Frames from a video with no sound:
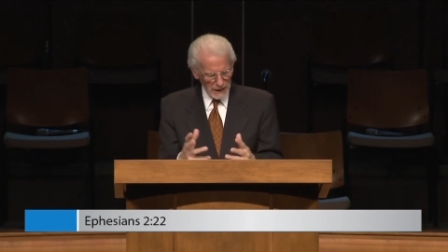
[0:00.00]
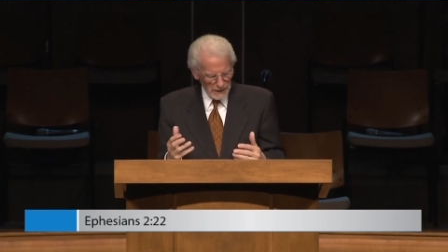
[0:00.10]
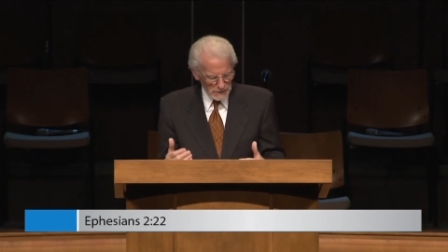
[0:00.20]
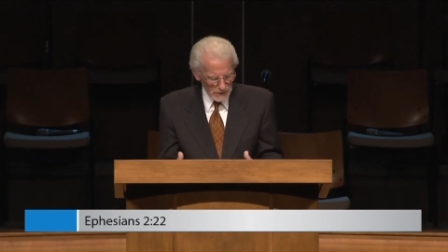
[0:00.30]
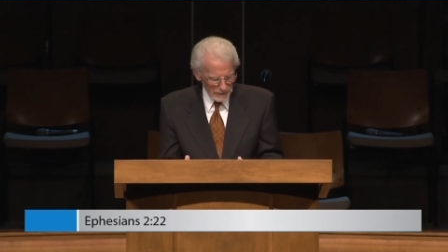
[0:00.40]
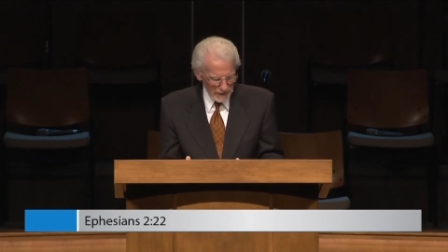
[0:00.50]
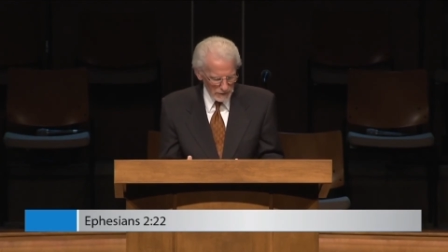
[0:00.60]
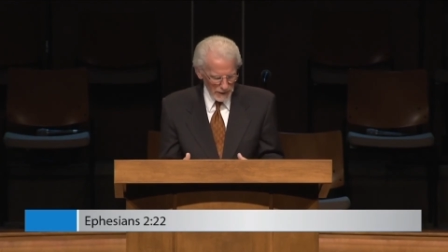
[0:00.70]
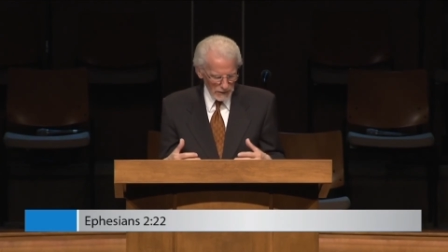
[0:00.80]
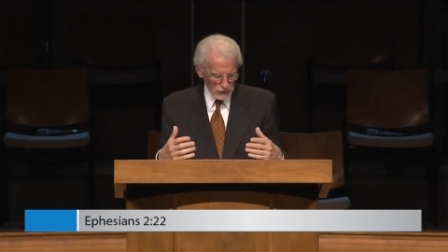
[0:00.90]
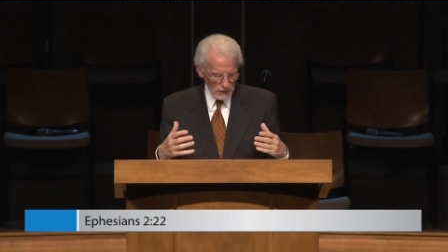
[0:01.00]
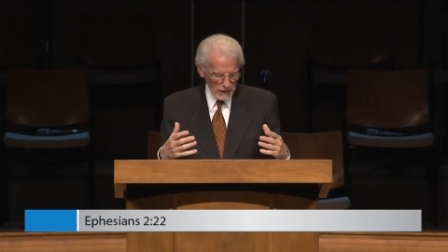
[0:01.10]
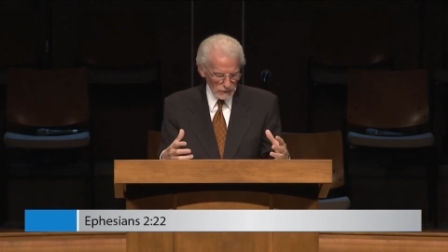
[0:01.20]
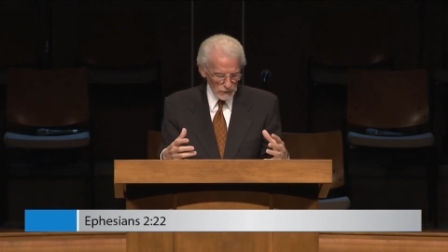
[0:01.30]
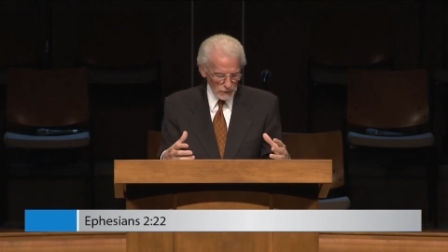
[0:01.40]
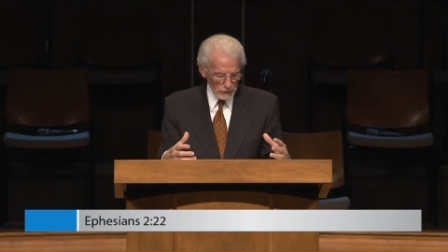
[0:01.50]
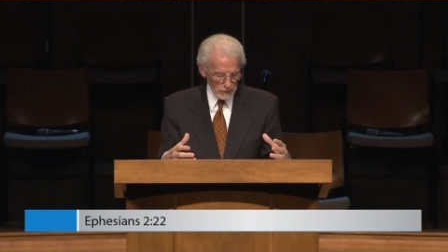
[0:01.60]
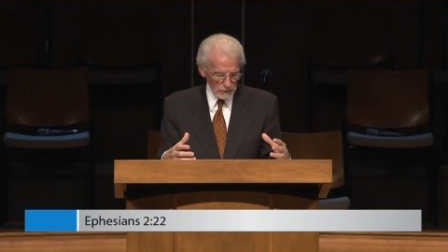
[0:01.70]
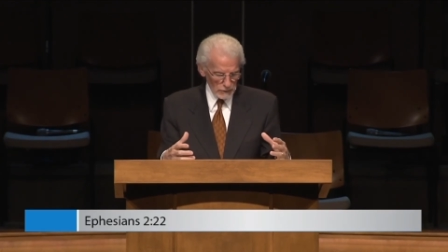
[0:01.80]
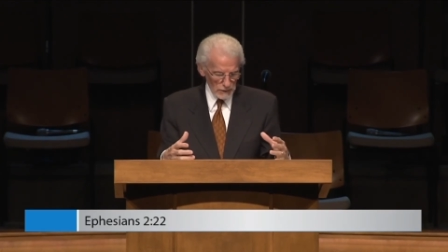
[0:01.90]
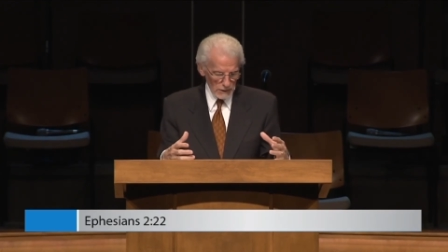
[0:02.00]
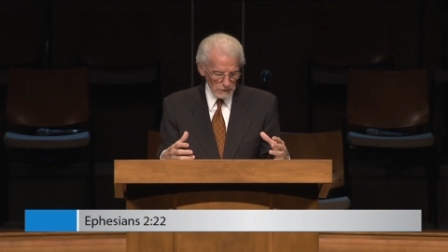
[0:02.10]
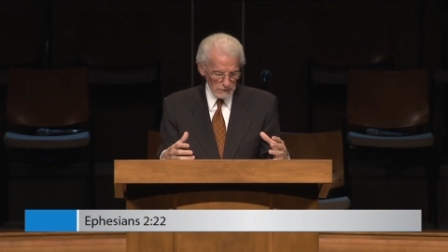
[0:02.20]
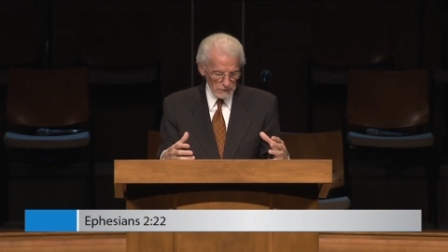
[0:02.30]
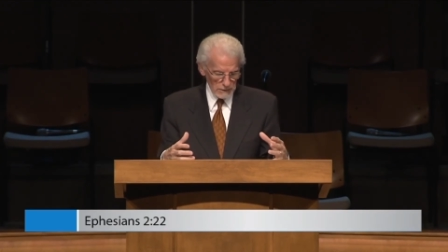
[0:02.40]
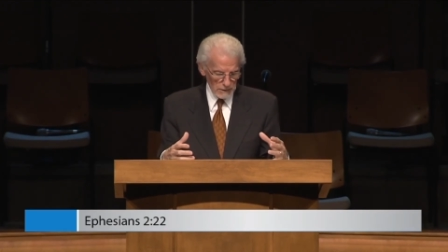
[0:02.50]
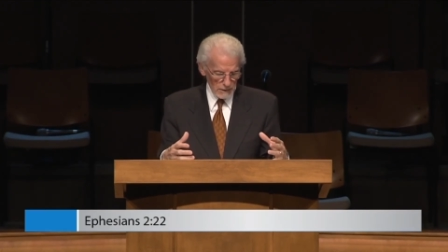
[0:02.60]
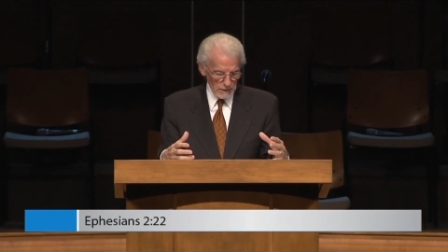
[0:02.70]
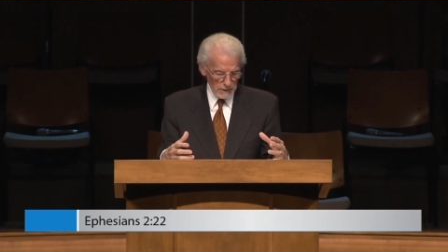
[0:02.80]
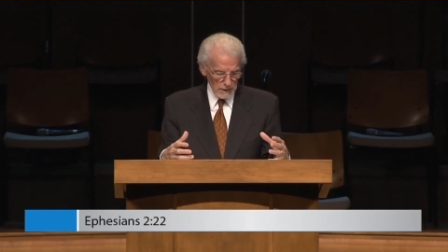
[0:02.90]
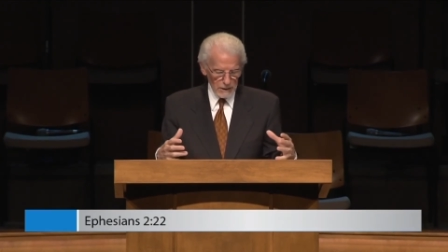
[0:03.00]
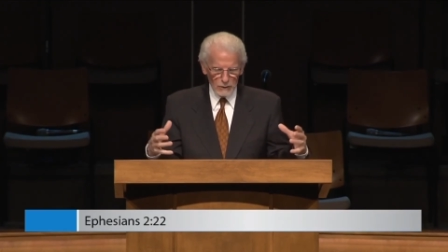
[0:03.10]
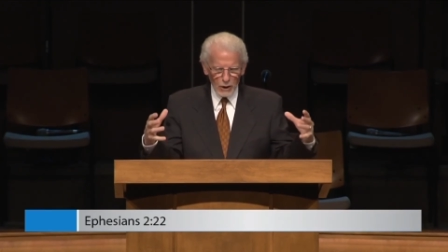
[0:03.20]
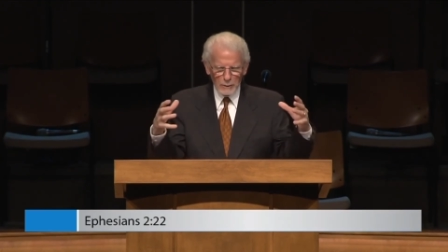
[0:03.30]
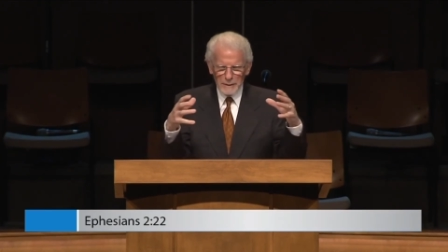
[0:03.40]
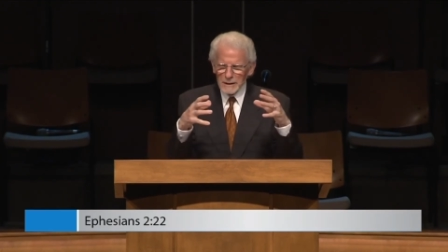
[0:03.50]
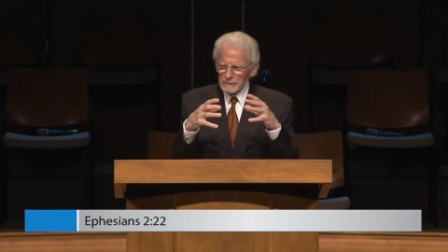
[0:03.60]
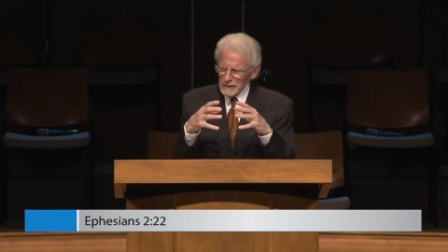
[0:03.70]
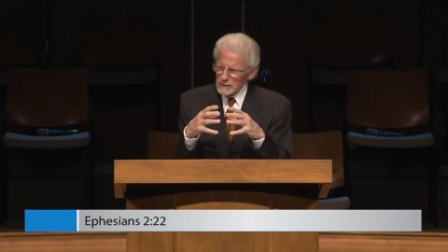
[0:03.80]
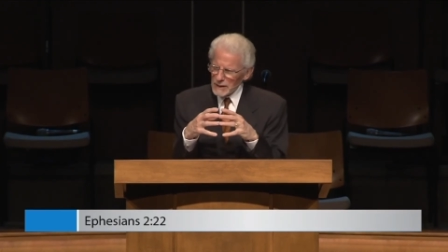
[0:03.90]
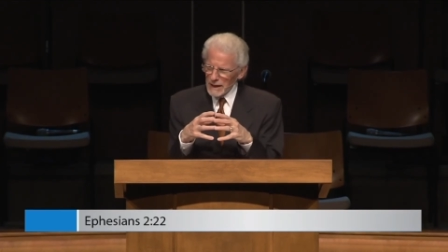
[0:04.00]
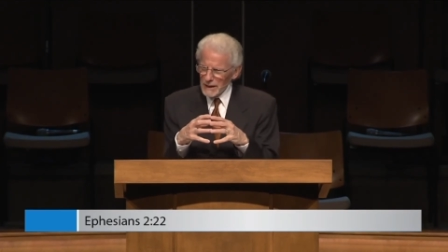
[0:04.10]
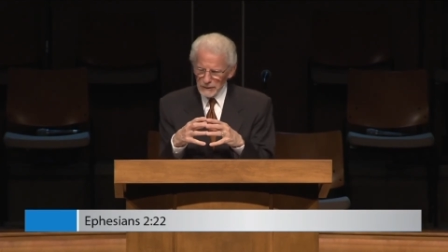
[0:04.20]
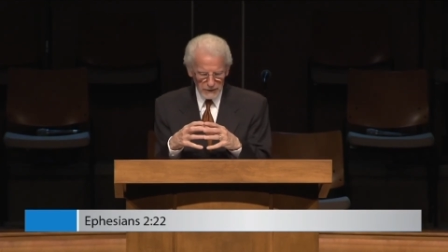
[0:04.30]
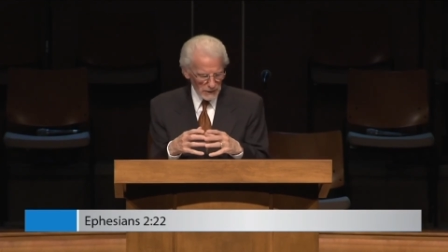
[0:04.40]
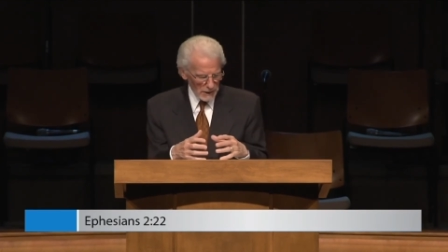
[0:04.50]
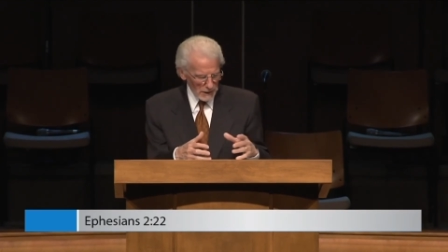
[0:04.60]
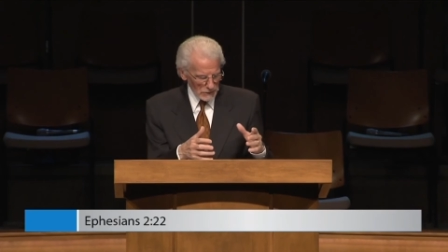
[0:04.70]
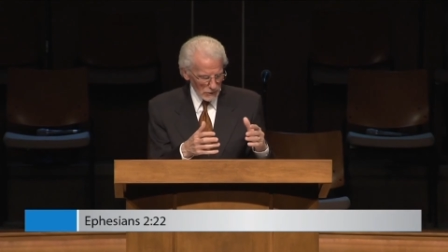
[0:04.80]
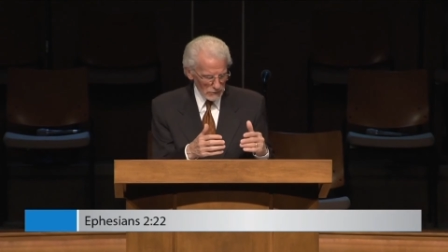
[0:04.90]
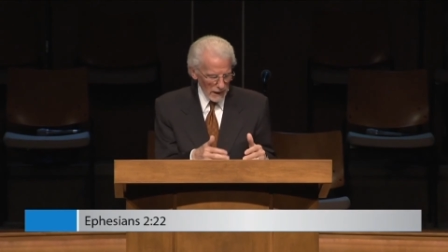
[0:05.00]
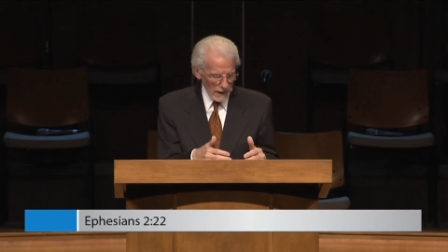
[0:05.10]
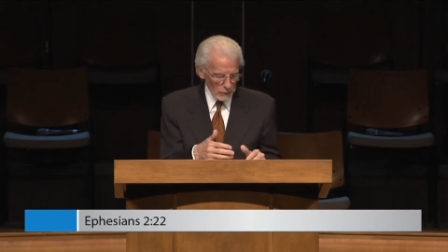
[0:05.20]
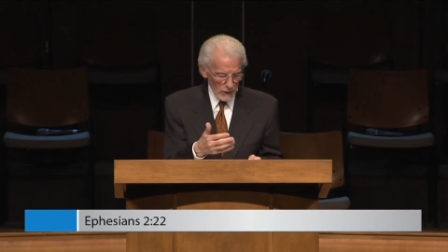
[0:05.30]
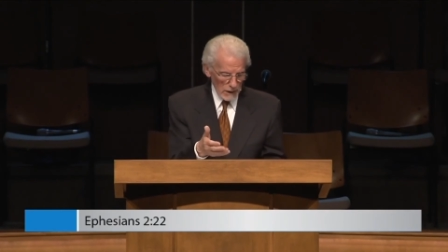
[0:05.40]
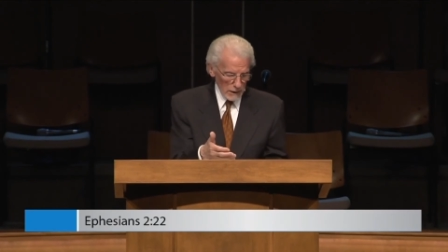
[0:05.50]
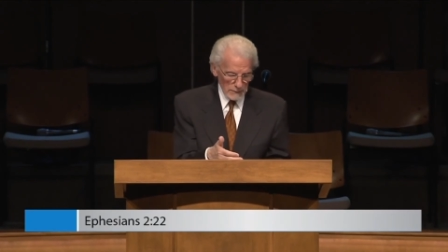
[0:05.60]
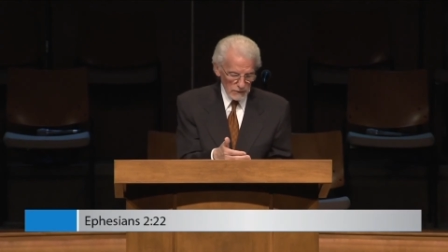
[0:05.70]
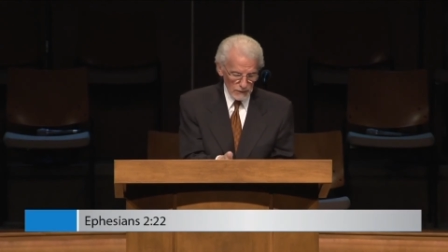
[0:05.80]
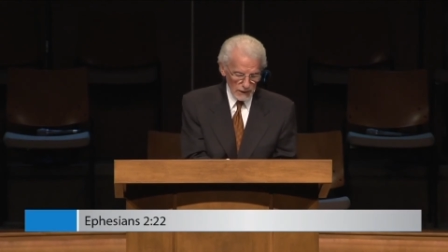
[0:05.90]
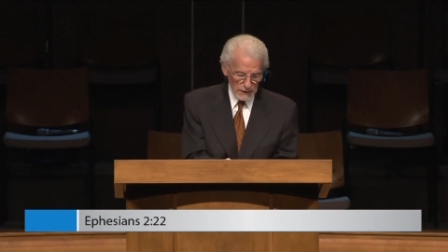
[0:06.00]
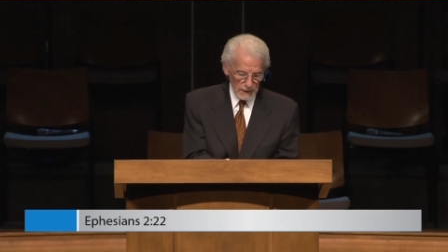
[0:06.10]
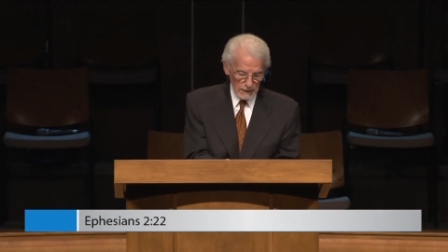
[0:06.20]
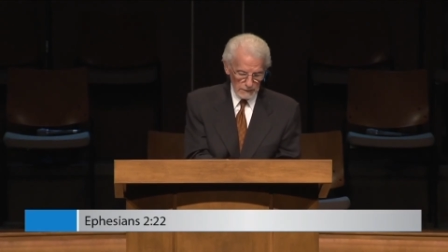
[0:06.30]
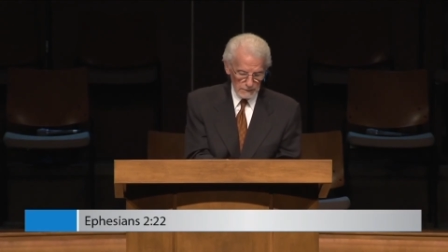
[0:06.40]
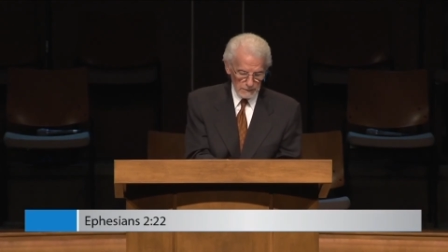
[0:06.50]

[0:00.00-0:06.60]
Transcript: He's the foundation. He's the cornerstone all being fit together. So now we come and study